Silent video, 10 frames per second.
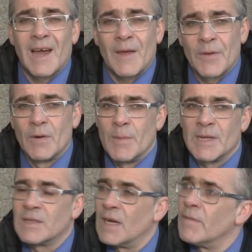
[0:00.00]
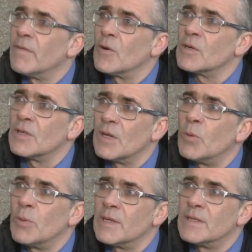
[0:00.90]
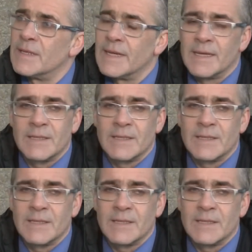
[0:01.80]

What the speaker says: I thought we missed Darren Forrest a little bit today.